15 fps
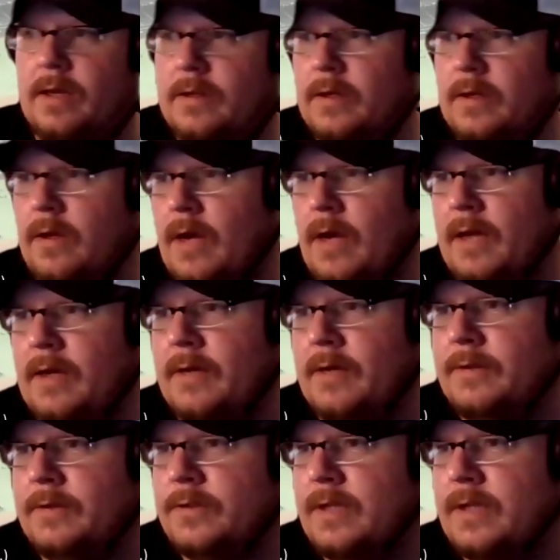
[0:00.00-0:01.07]
I
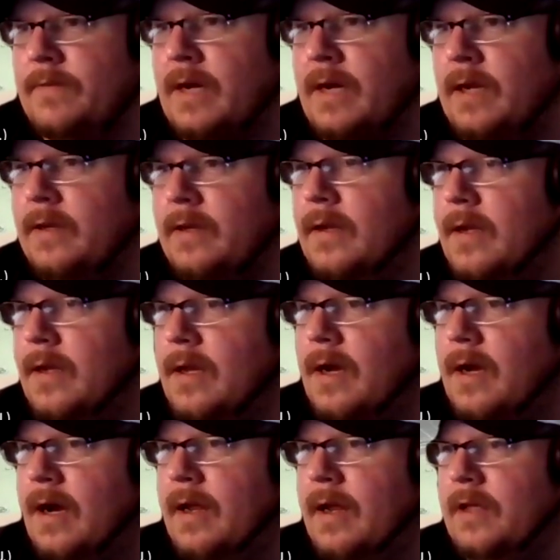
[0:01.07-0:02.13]
just have high
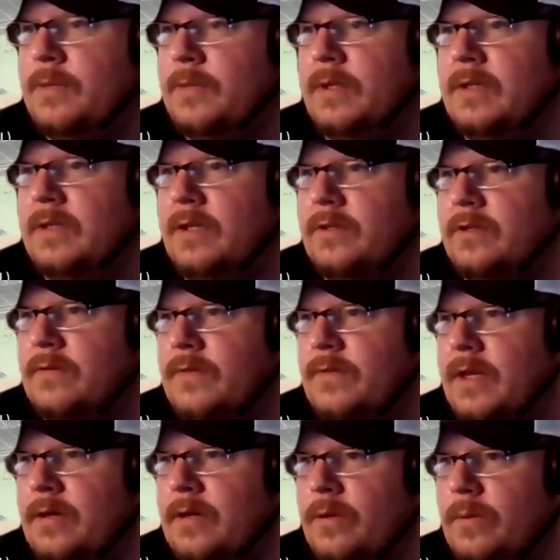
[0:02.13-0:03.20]
expectations for
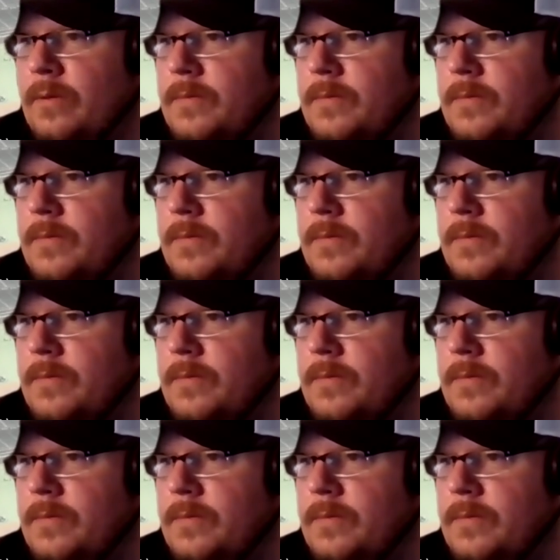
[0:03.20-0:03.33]
that dude.